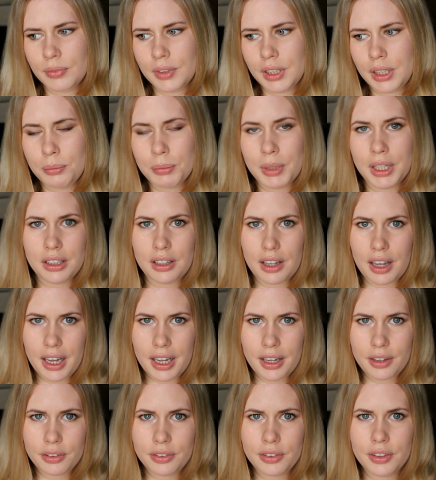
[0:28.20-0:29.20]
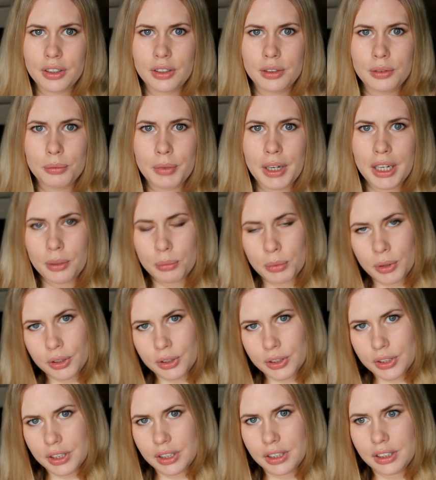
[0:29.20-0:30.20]
in my life and my
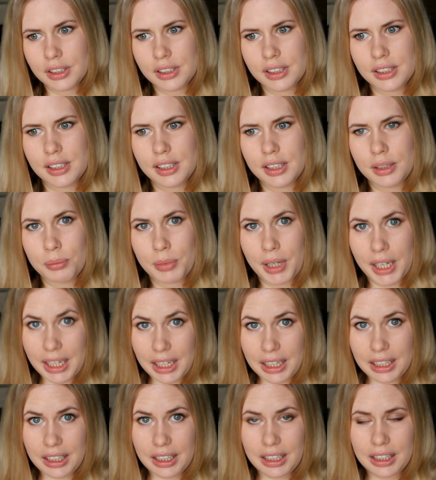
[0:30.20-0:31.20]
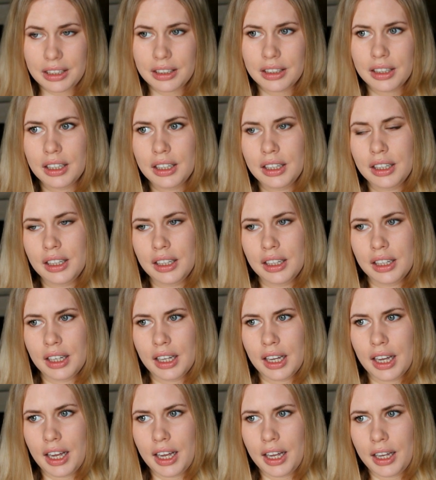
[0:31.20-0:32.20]
emotions and my eating.
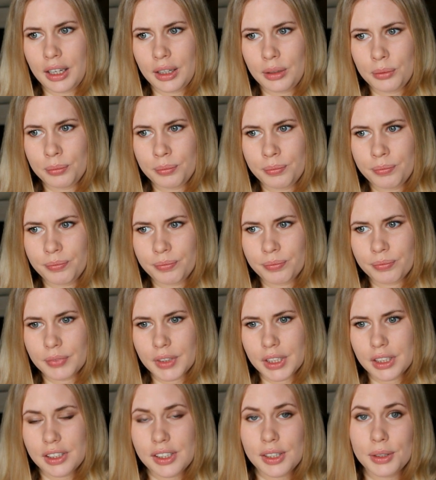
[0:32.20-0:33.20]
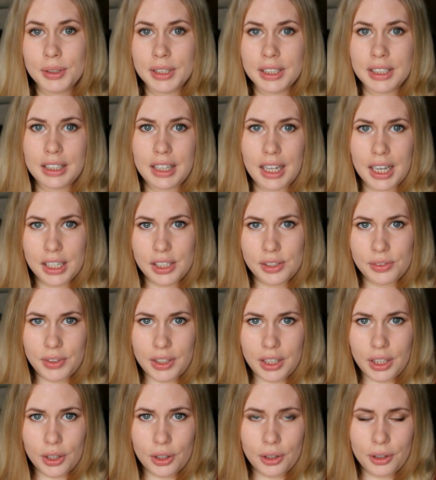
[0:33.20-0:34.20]
Um, so in the last
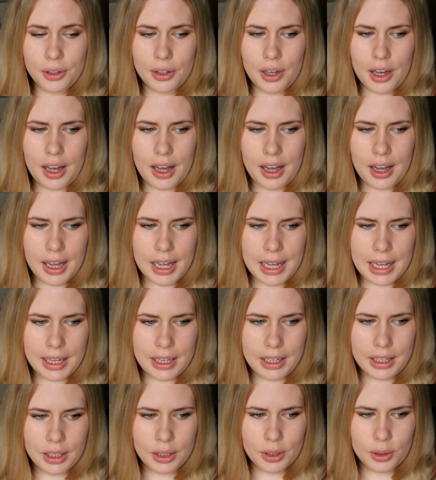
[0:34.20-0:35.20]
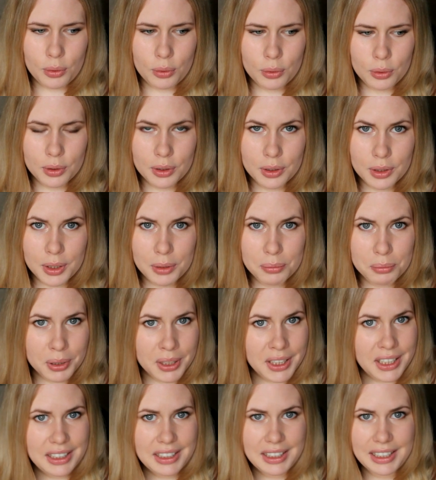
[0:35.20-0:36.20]
video I
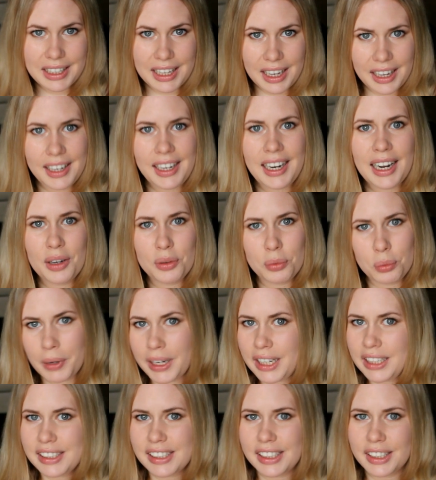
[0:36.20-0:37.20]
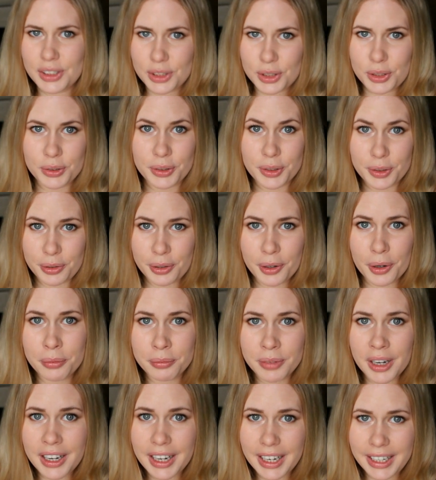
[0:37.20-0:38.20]
completely cut out wheat and sugar
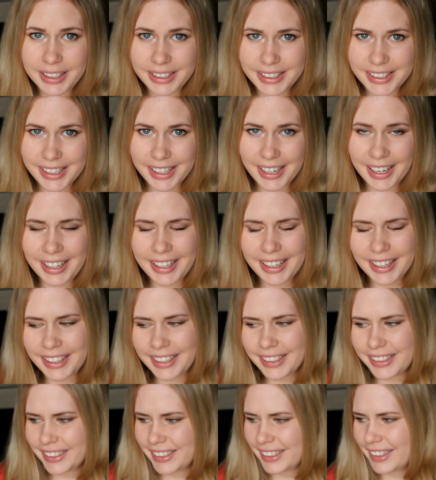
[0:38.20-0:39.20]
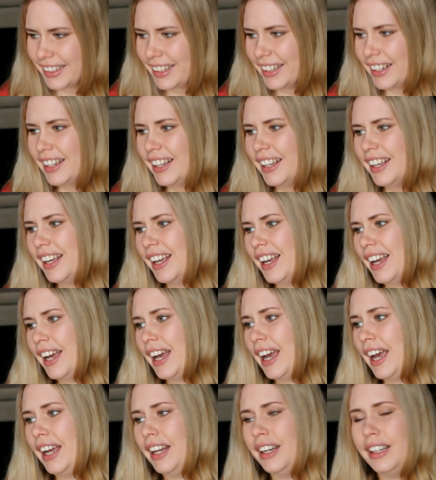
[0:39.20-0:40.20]
from my diet
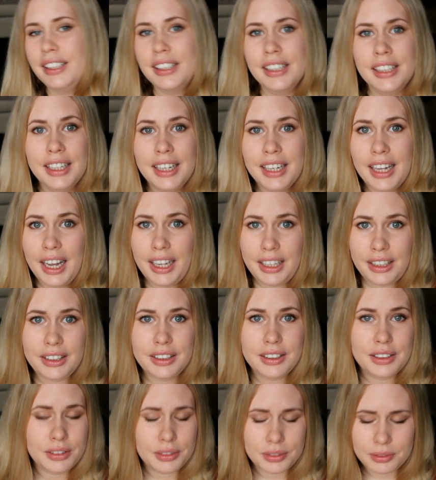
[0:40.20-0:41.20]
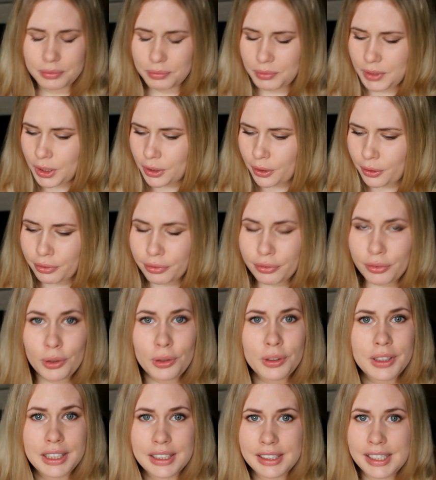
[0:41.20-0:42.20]
and had you know
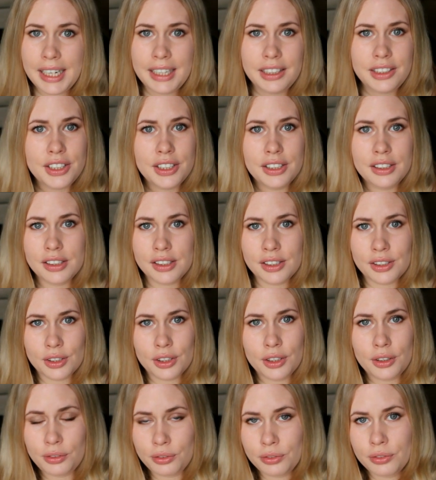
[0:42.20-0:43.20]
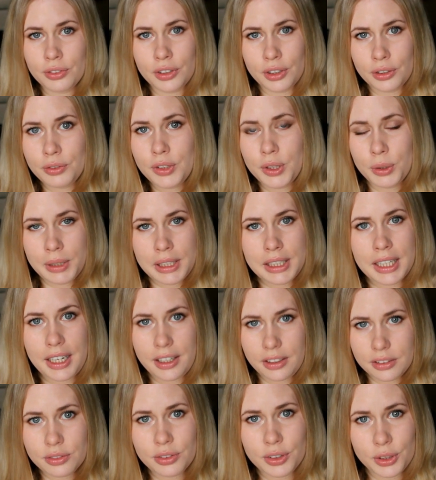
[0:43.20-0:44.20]
full intentions of, of doing
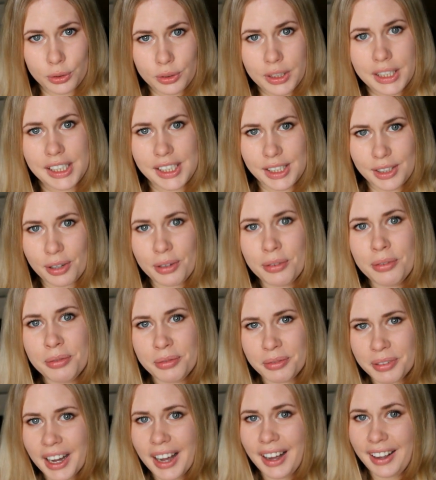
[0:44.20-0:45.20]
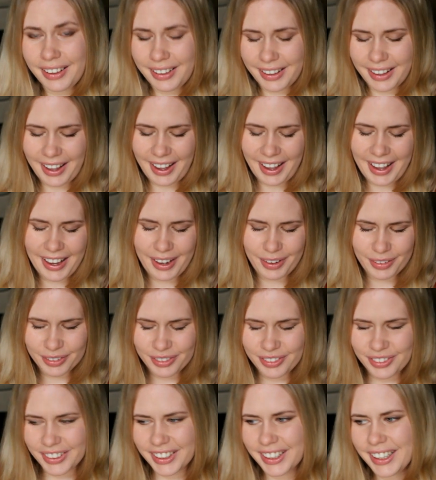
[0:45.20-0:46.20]
that for the rest of my
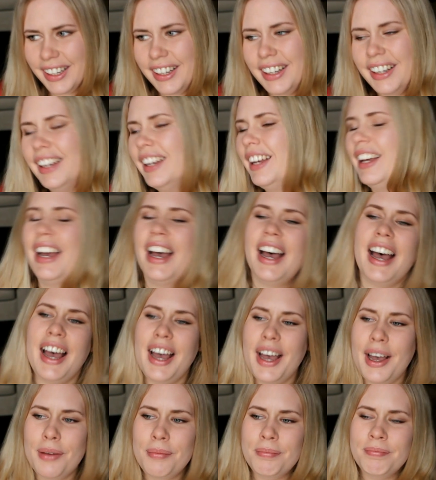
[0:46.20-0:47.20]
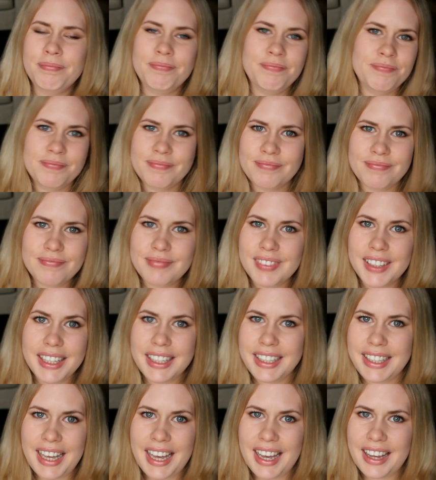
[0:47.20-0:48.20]
life. Um,
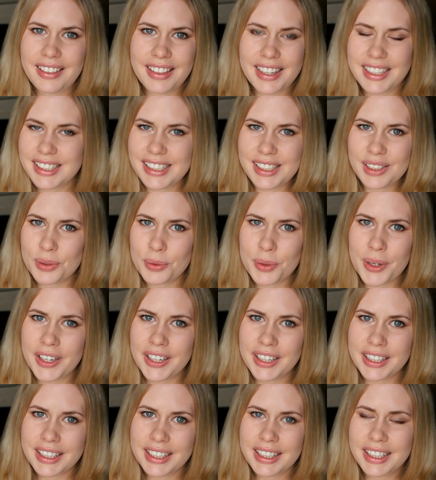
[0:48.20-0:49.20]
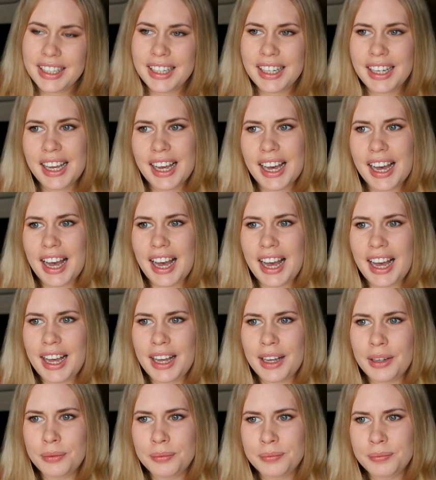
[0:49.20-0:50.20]
yeah that didn't work.
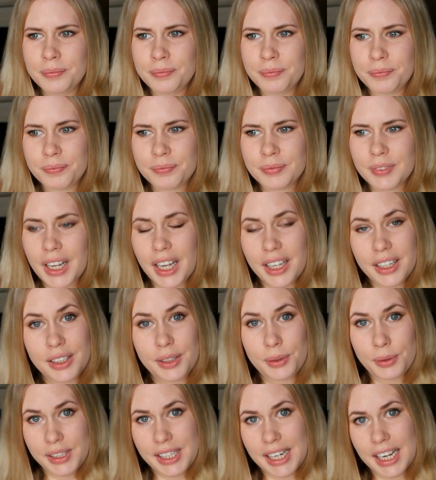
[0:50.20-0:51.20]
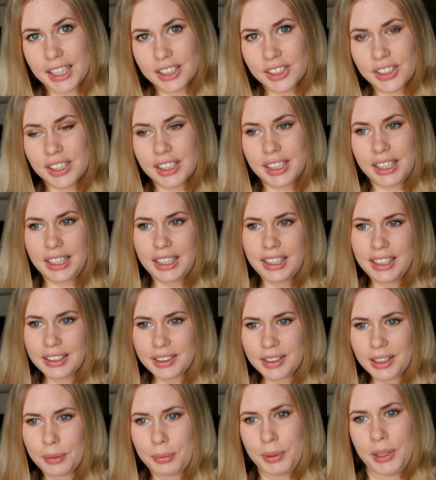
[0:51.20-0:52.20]
Um, I, it was actually
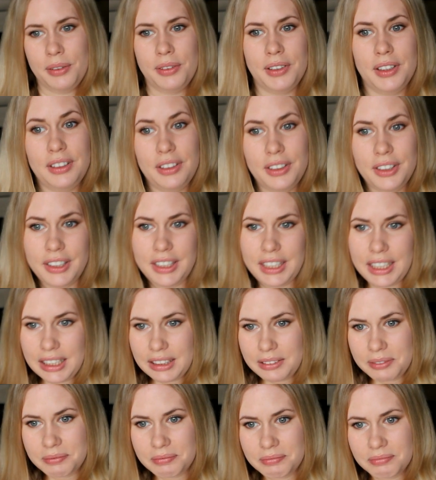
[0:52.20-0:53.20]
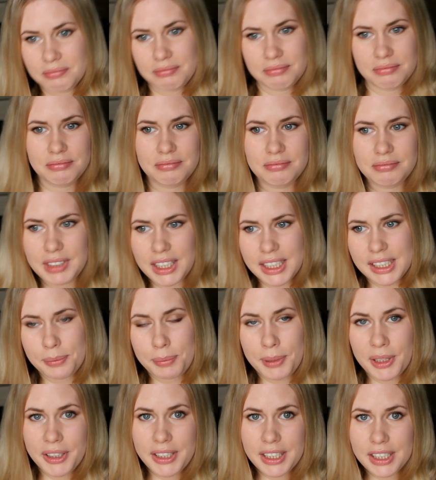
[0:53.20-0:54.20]
a bit of a learning
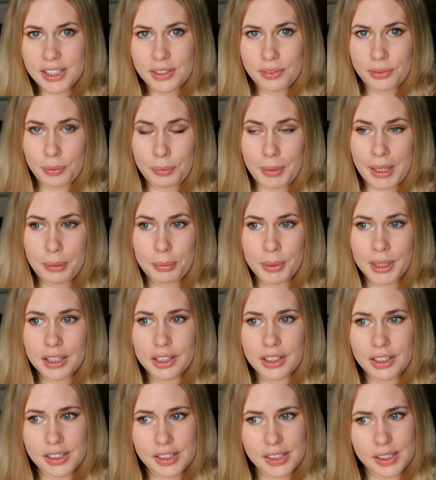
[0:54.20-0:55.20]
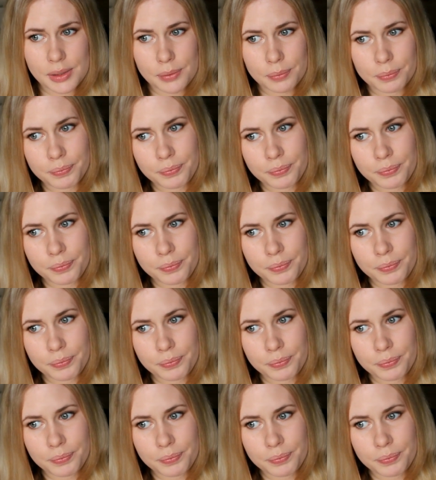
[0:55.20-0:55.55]
experience for me because